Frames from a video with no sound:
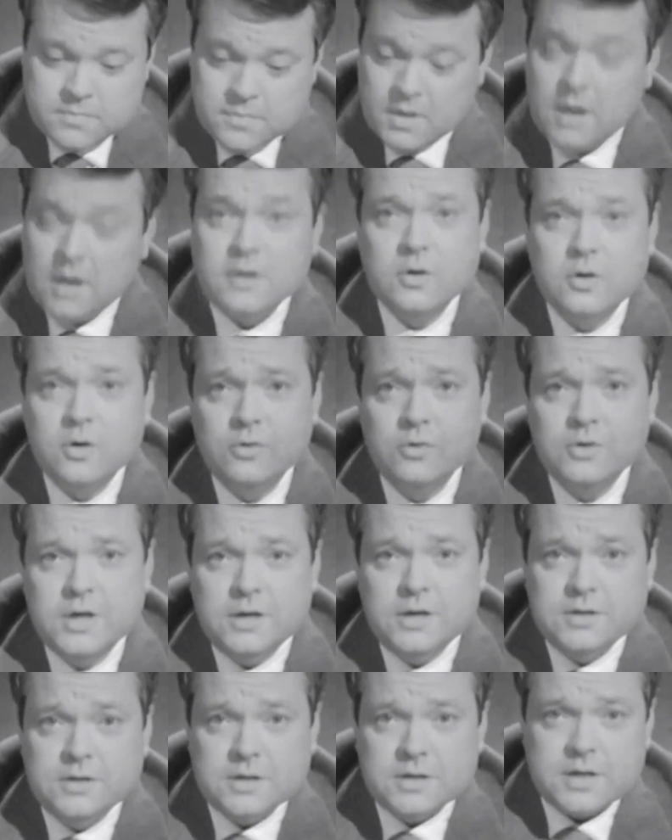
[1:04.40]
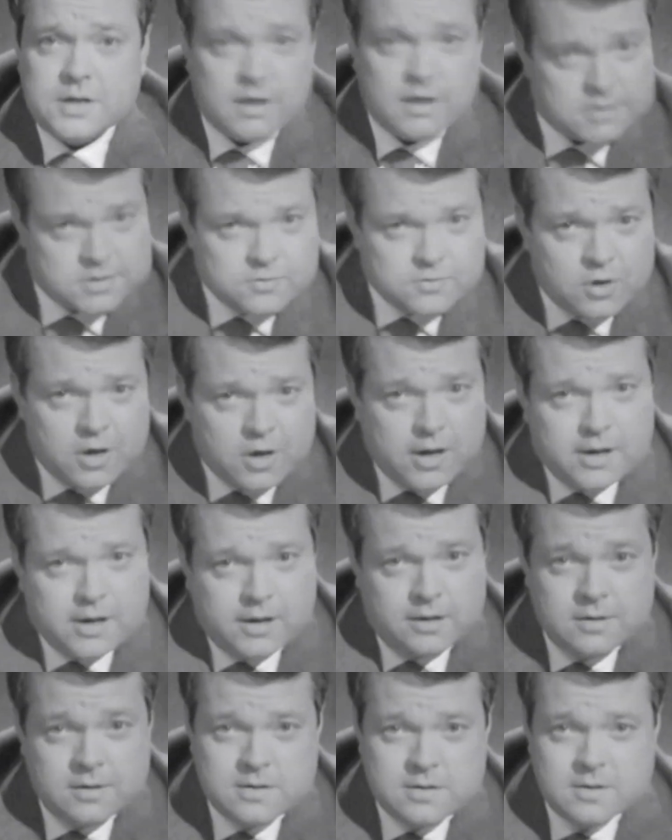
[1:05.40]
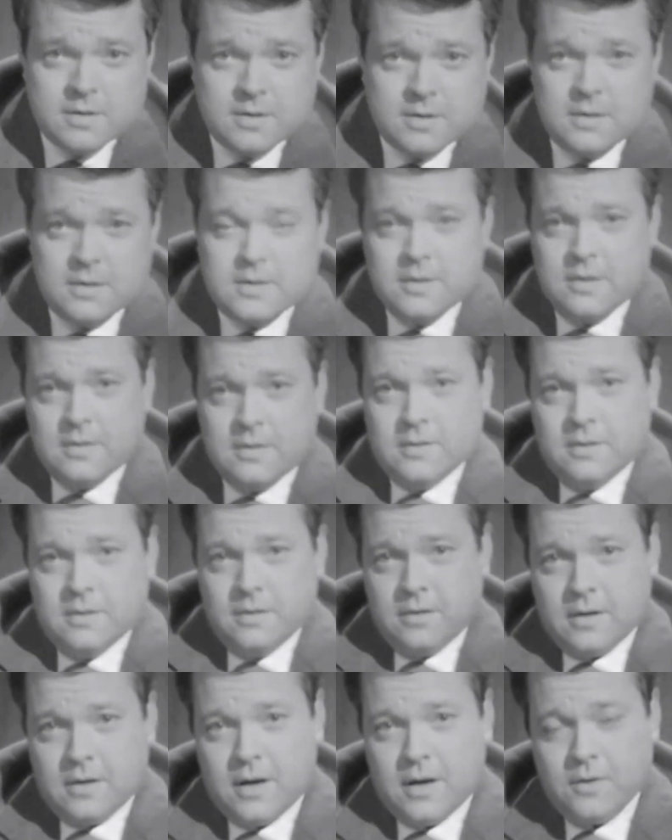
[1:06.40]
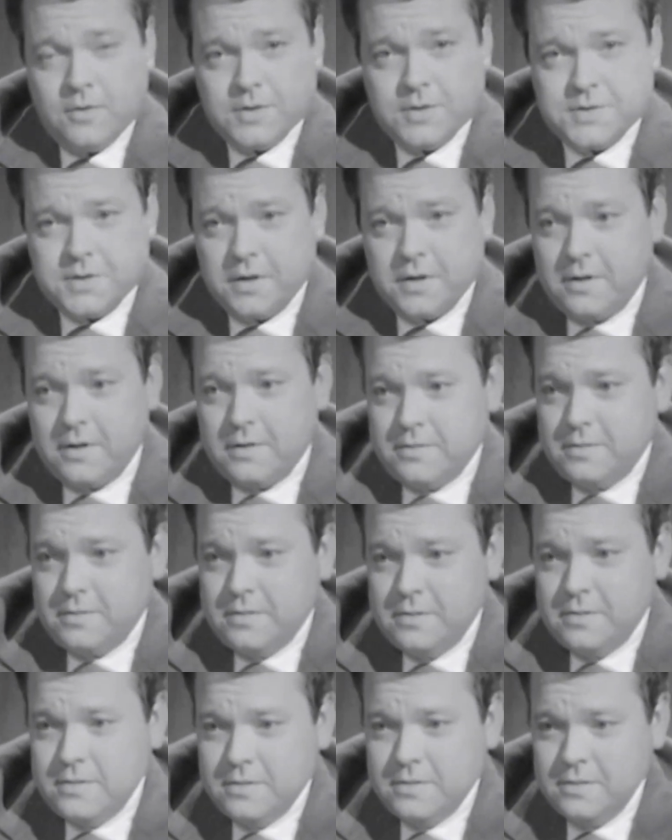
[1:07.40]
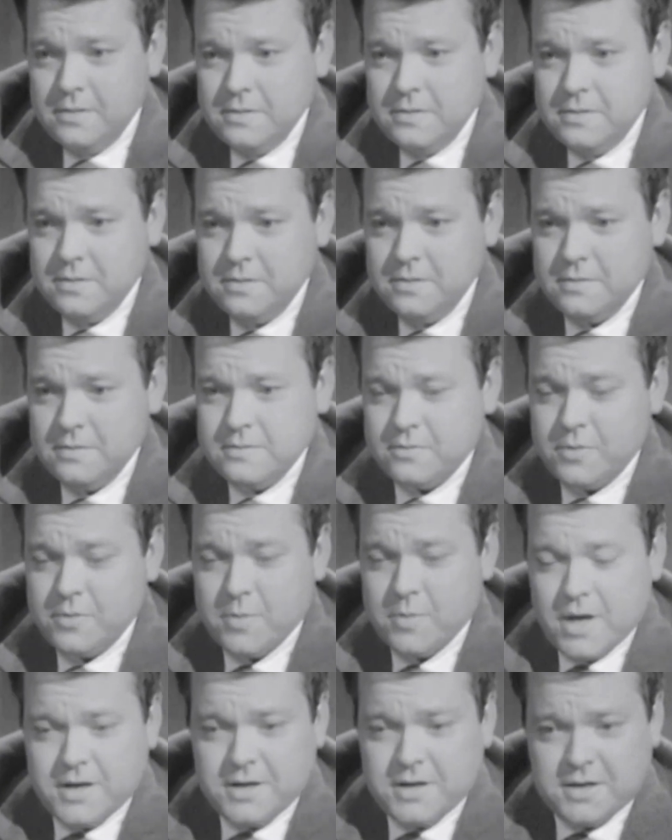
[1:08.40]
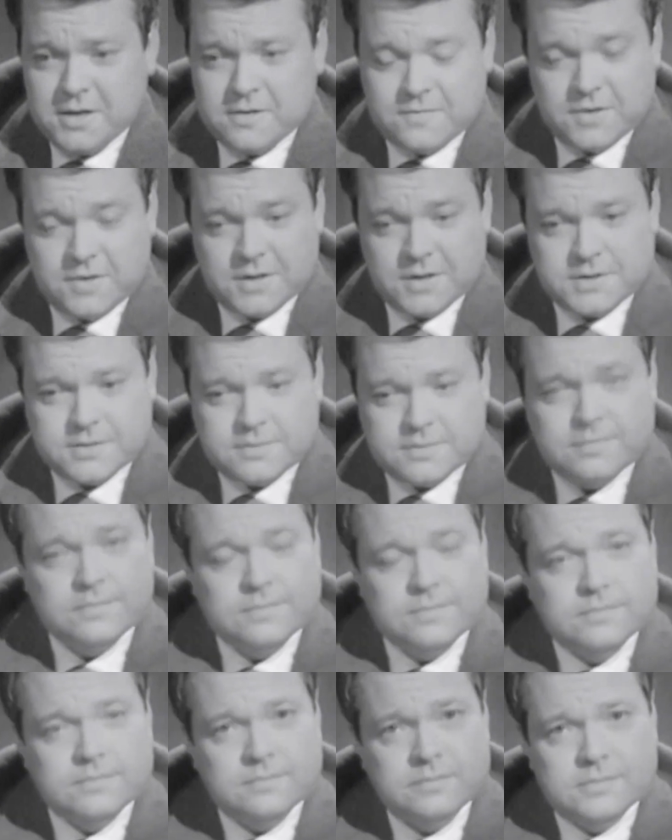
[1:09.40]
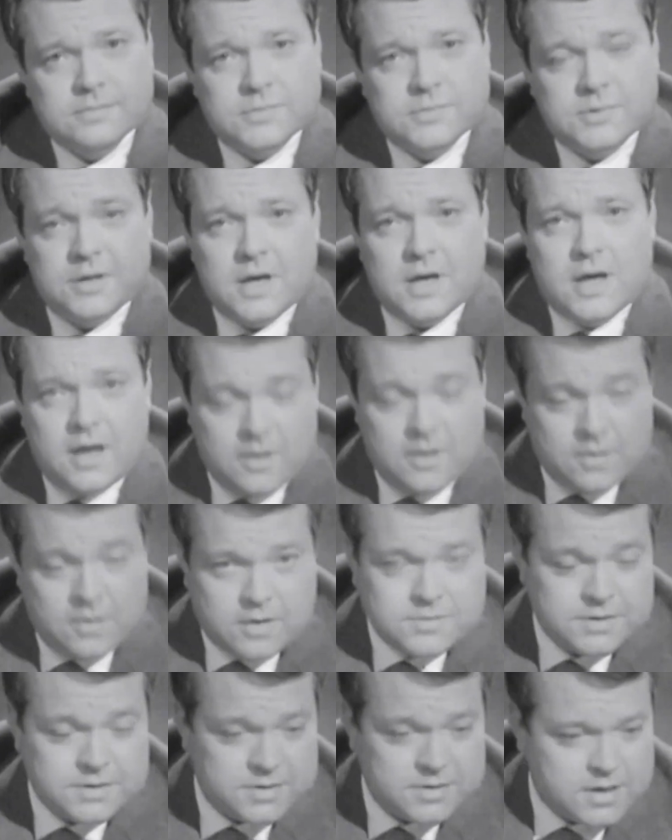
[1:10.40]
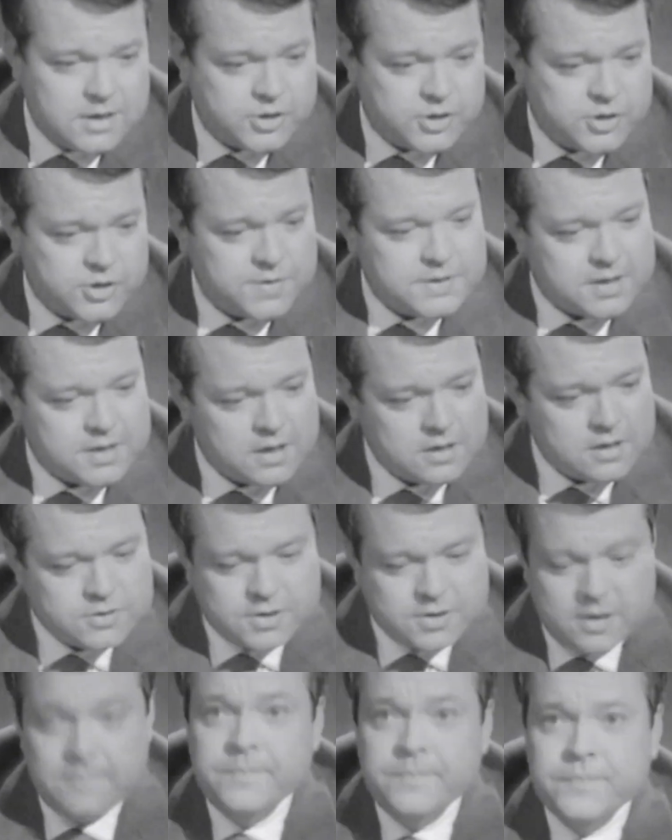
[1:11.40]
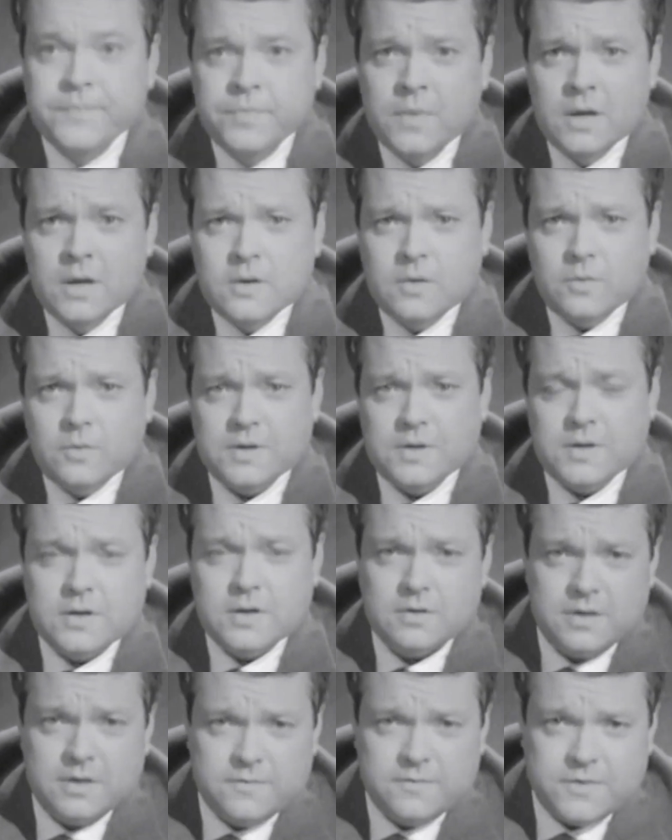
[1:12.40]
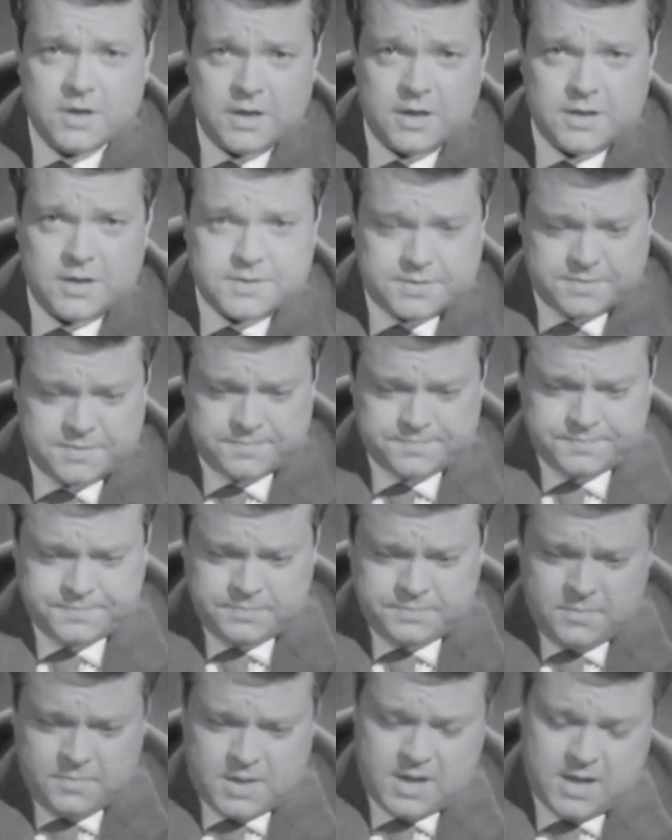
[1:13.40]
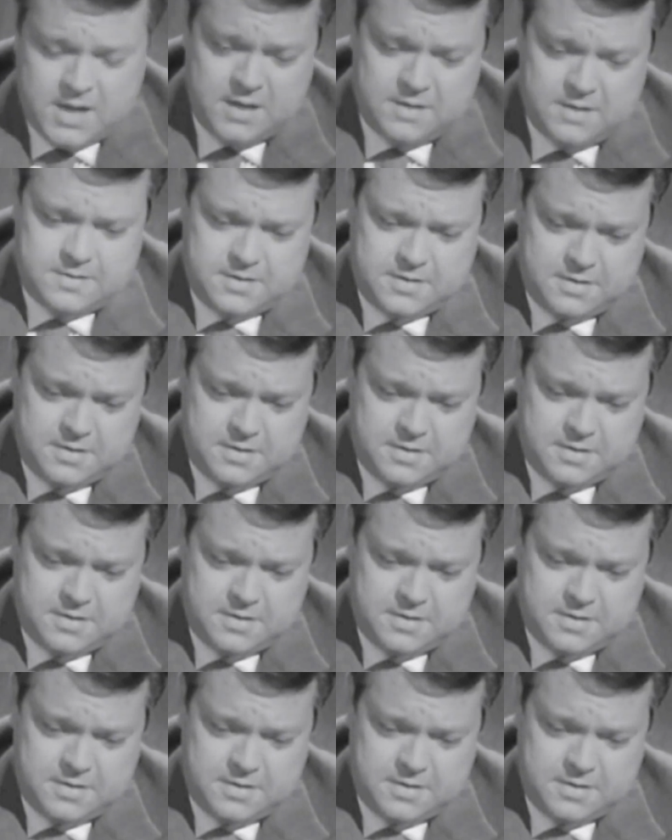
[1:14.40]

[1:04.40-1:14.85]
And no need to cut away. I was reminded of this today. I was at lunch in the country with the Oliviers, and